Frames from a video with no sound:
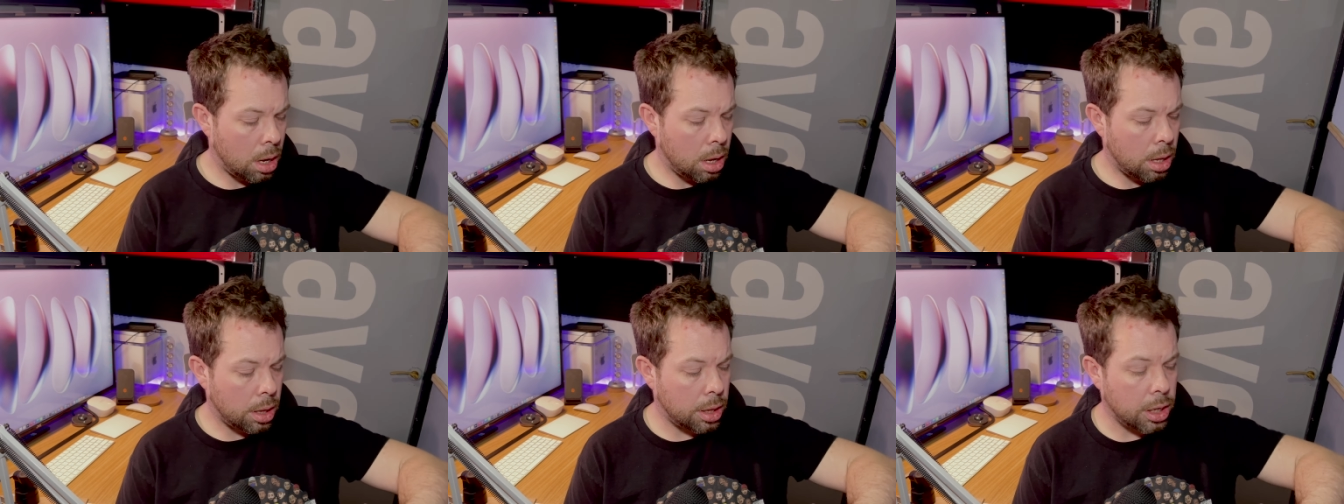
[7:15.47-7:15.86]

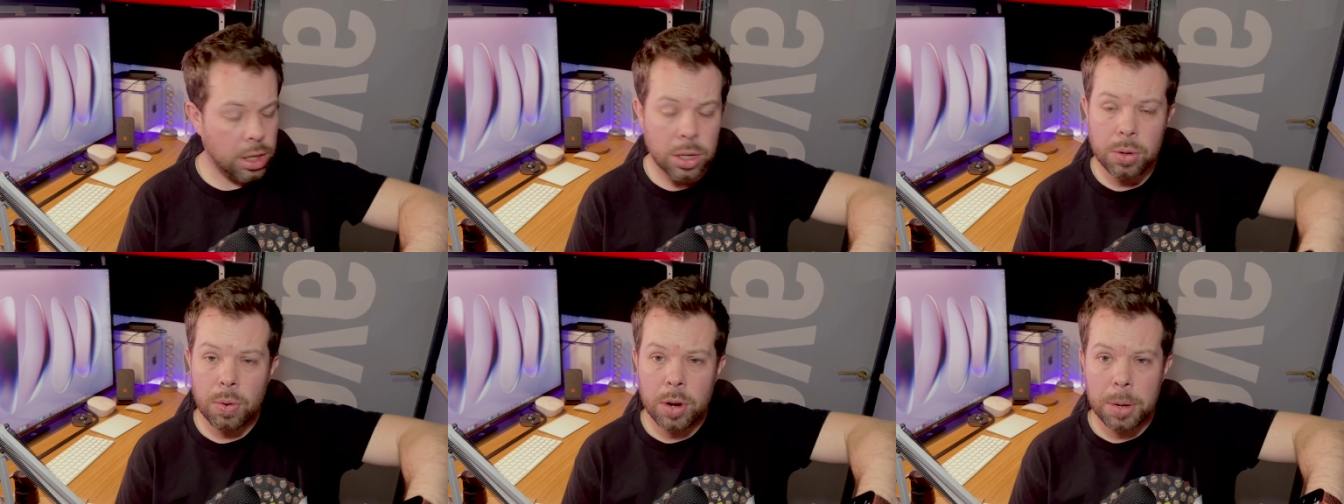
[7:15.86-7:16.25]
This
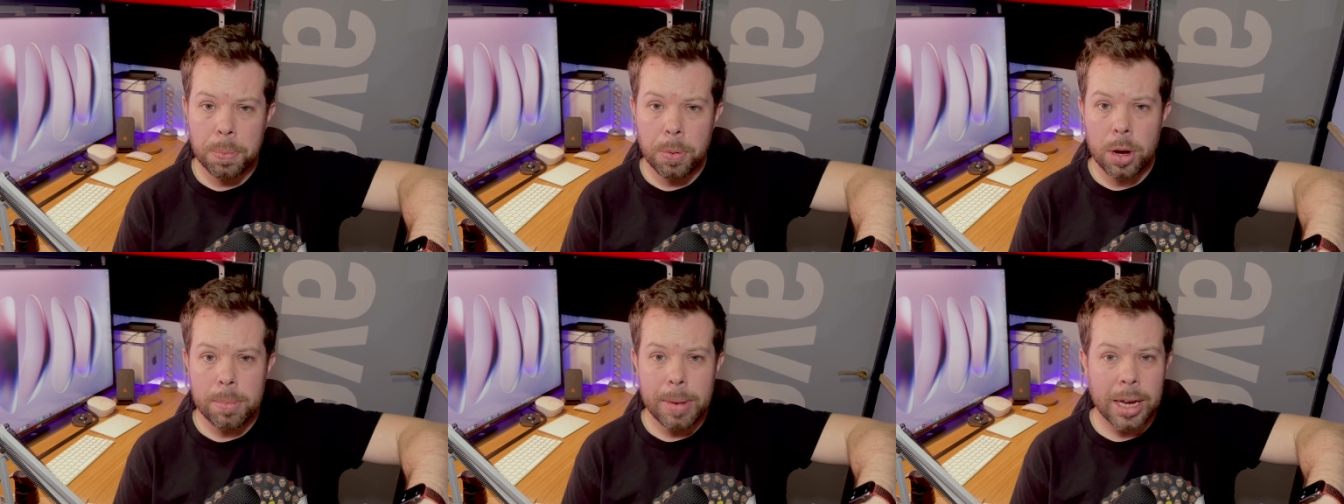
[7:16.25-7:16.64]
is already
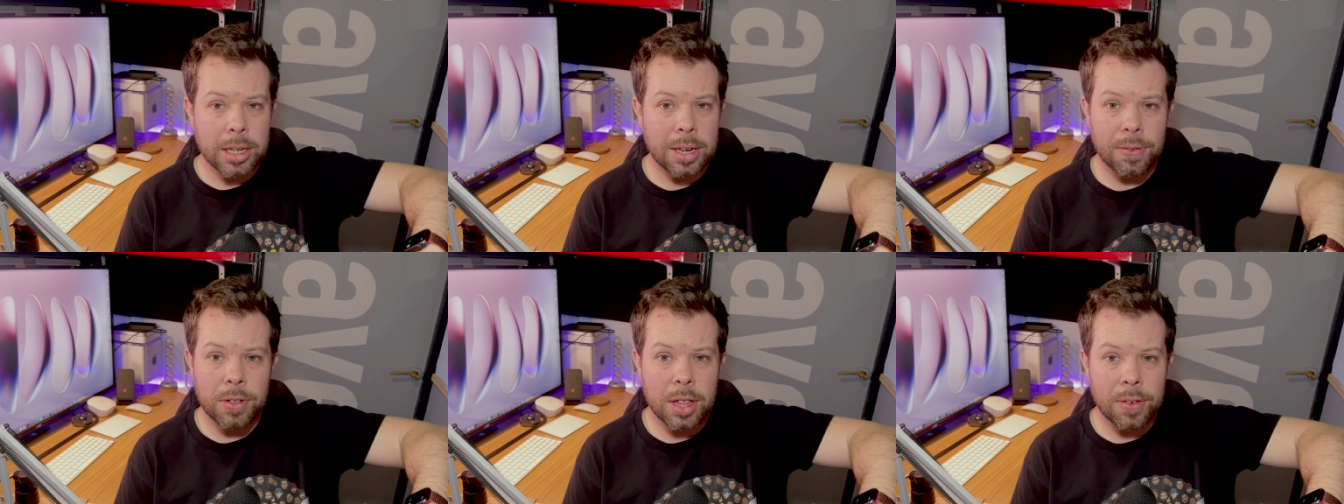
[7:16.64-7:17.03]
pretty
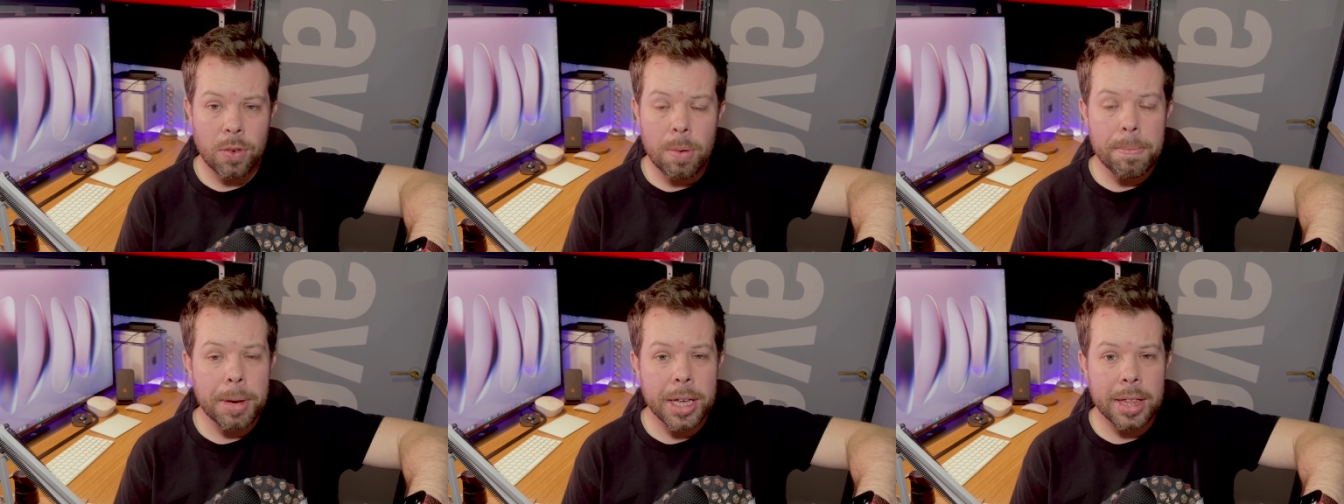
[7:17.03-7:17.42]
massive, and they've
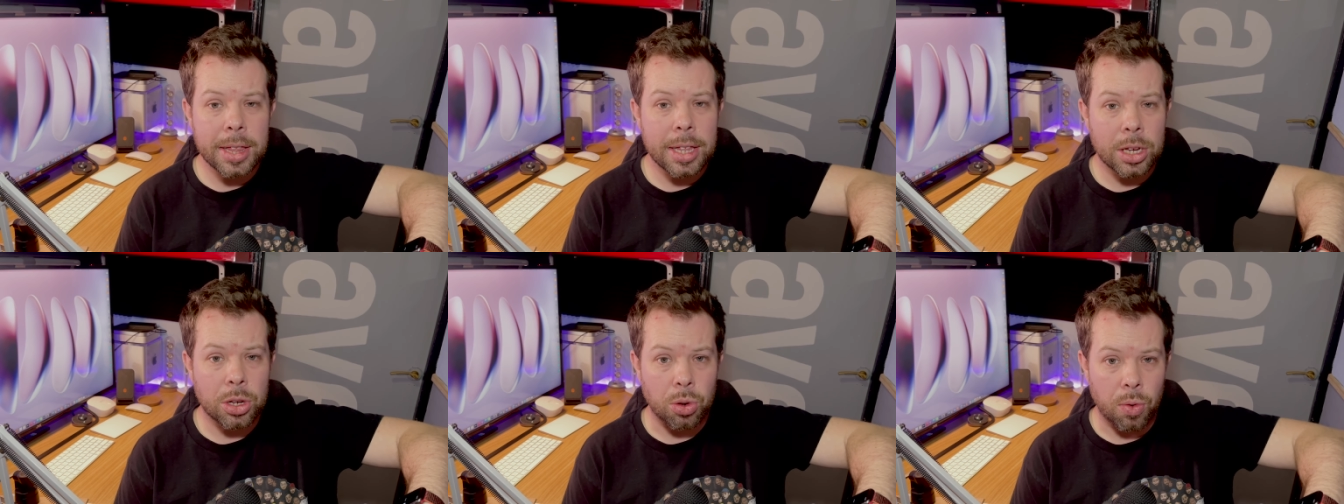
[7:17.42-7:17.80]
gone bigger than
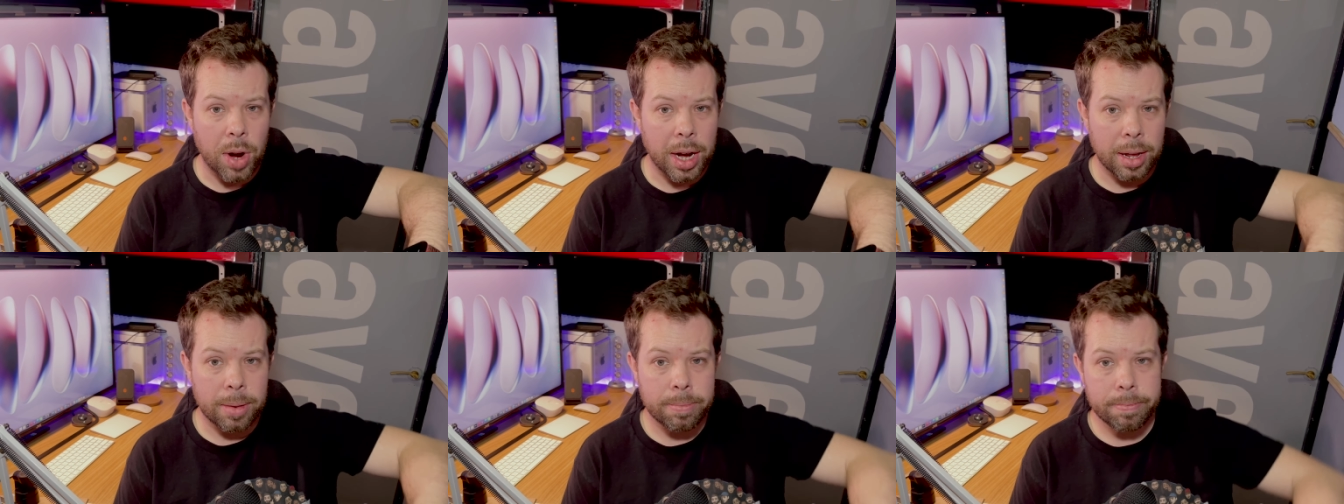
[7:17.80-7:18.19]
this
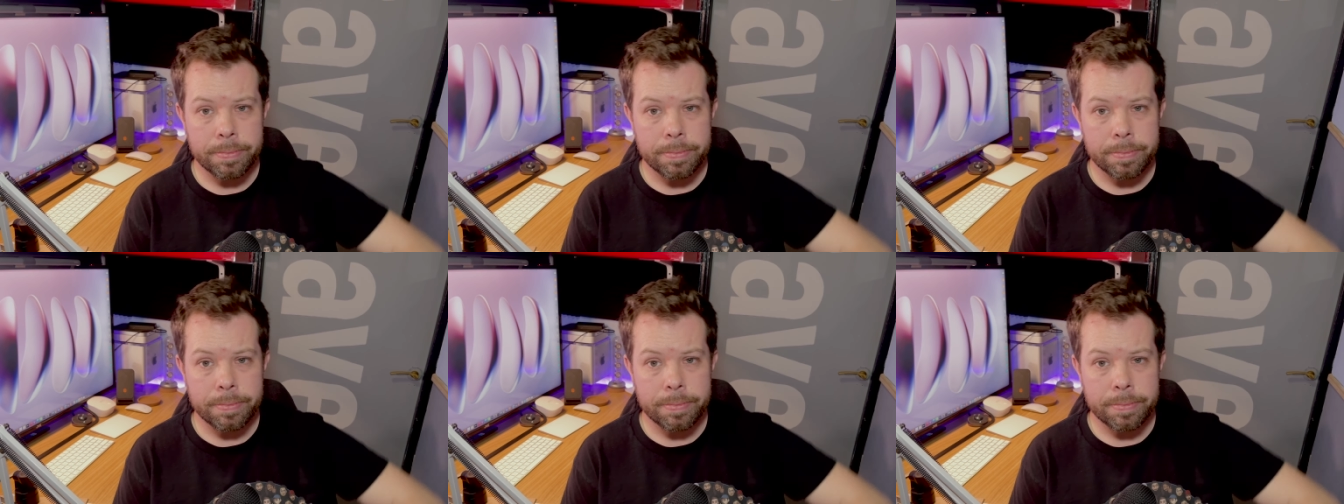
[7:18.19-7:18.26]
already.